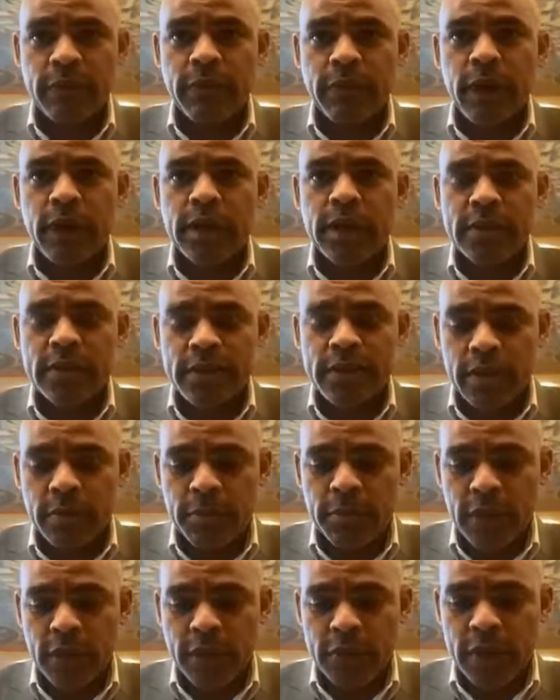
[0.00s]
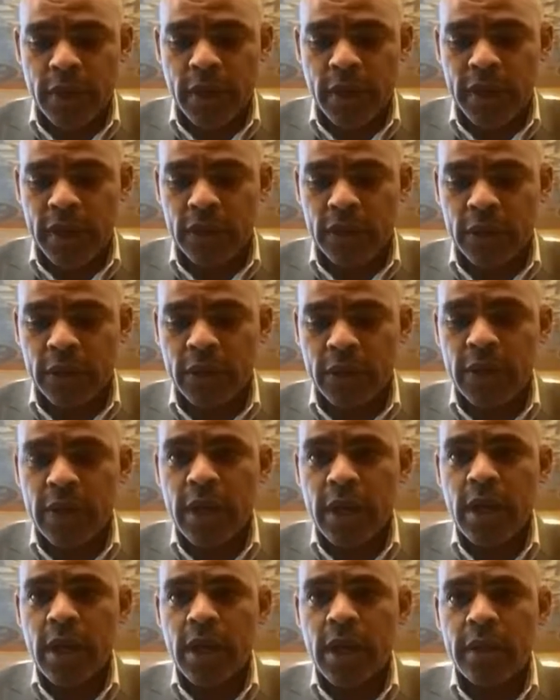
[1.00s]
violence and abuse going on
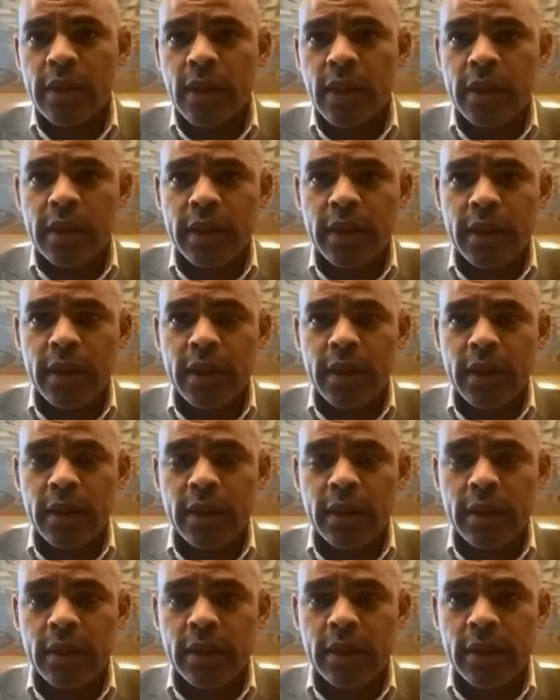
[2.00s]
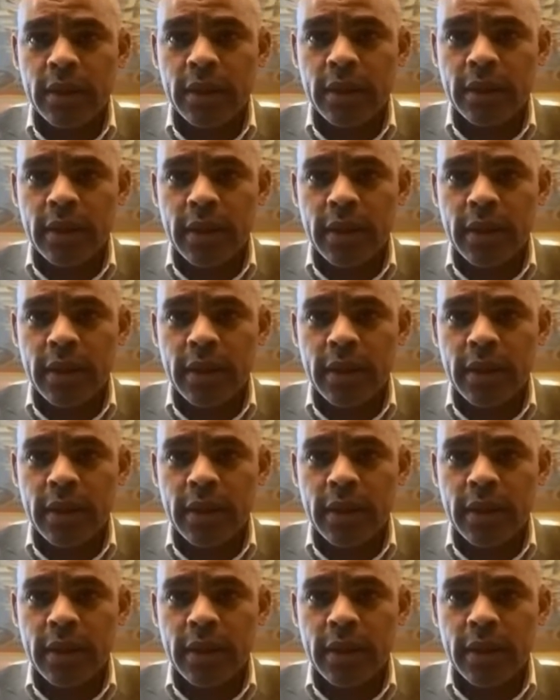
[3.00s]
that the the,